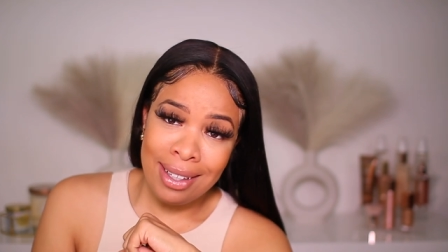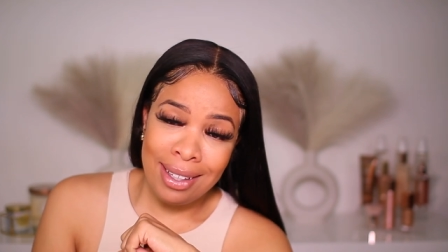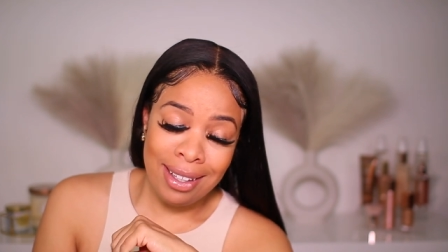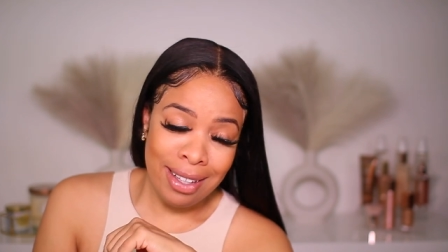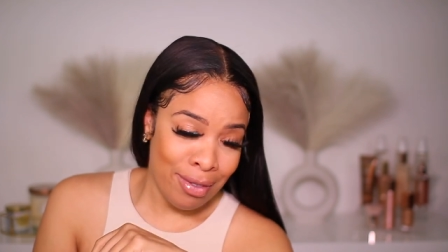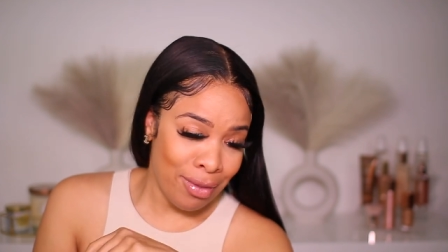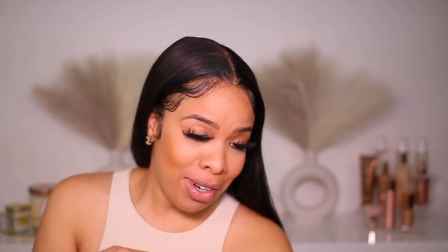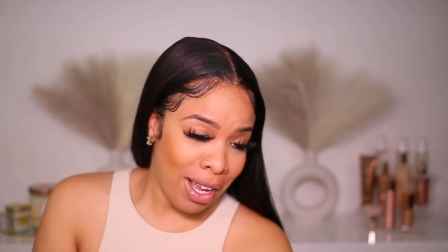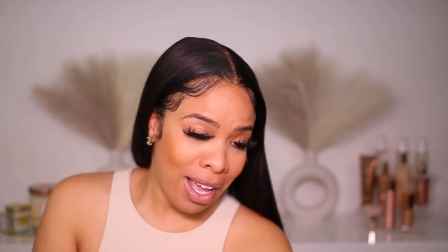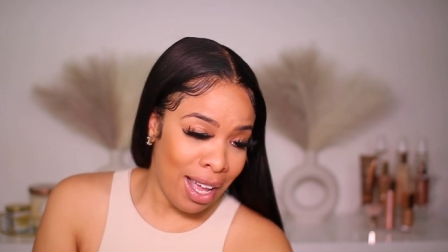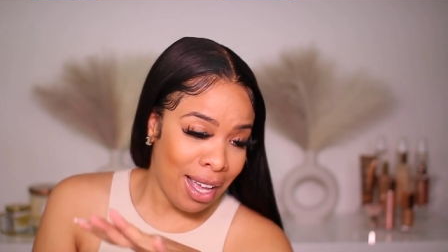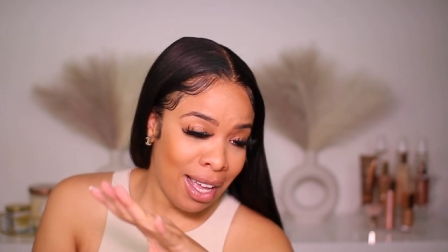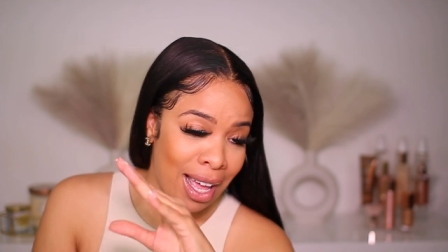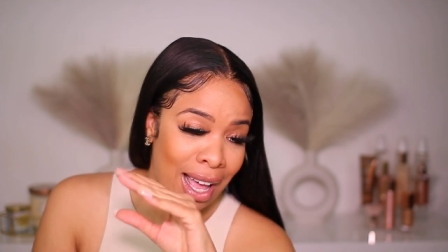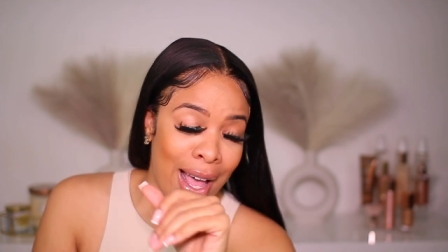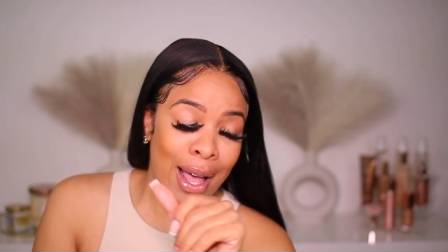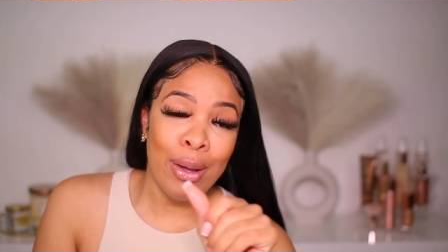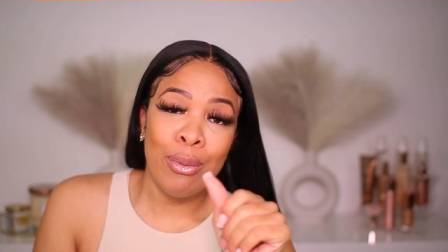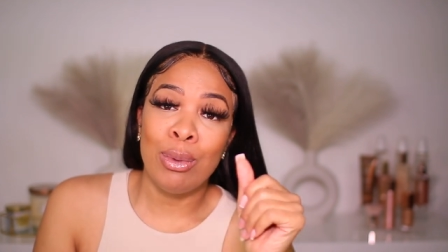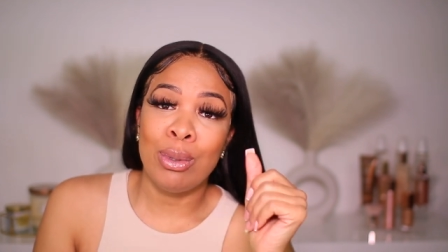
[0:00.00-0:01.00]
If not,
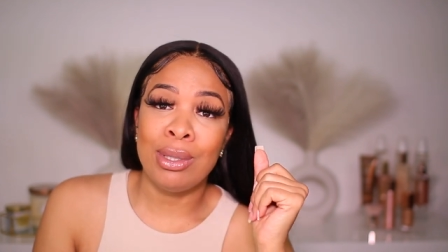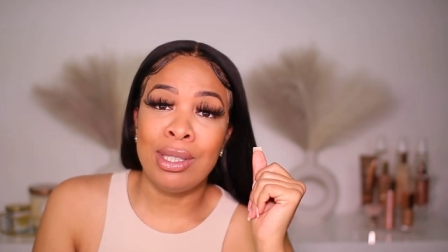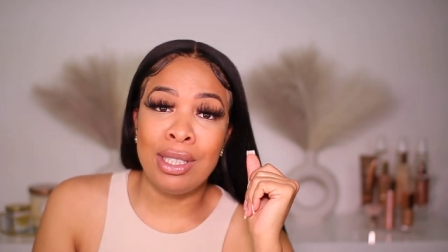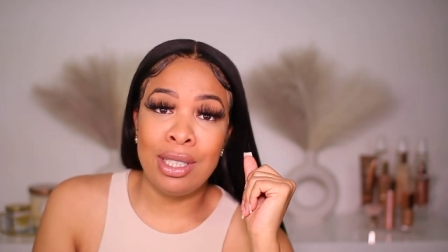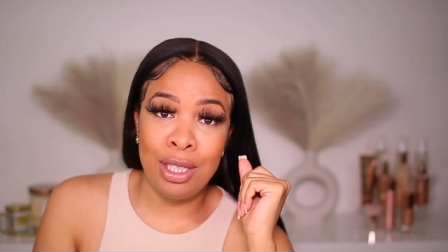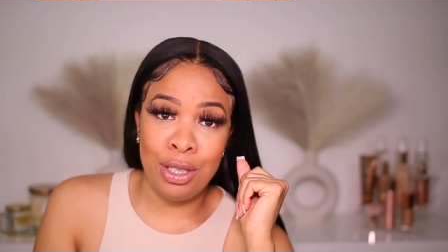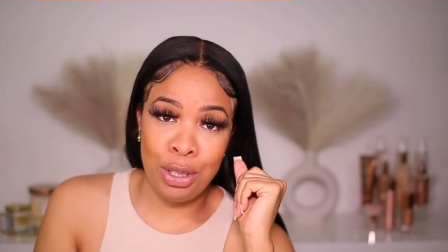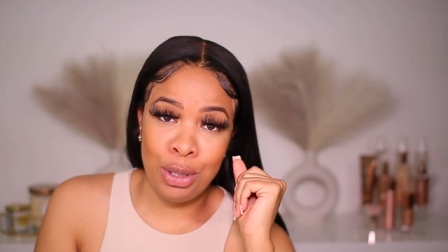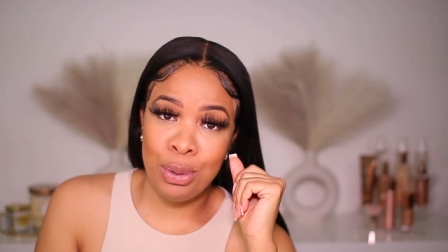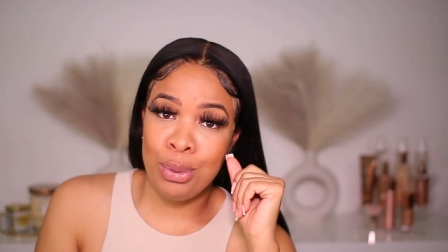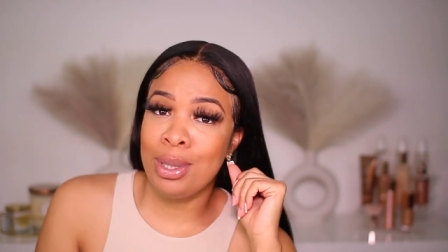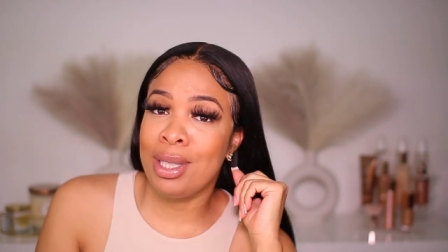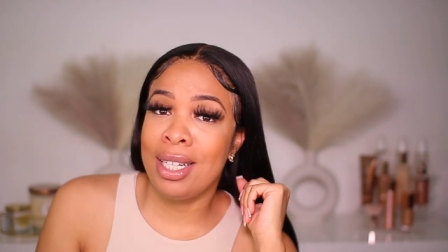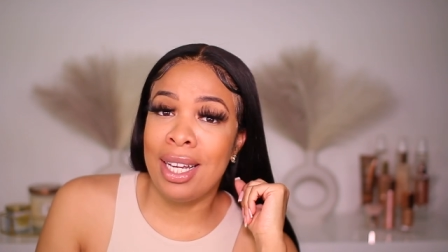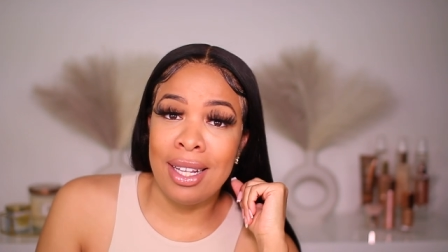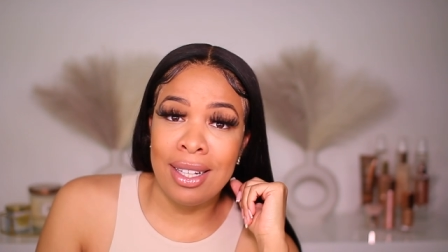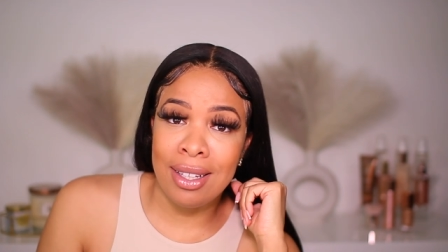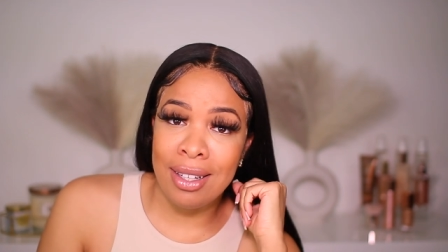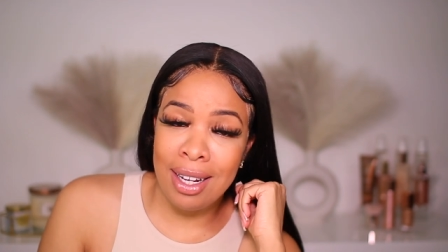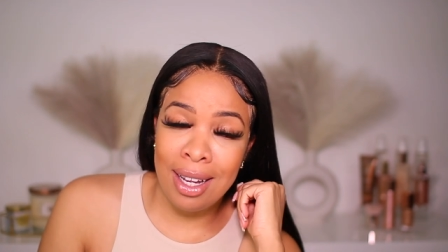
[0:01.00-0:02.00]
I will stitch you
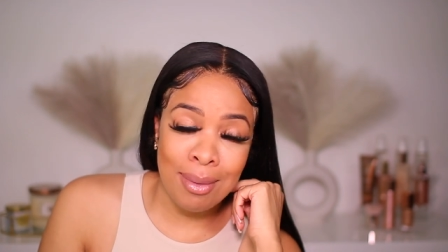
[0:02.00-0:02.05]
together.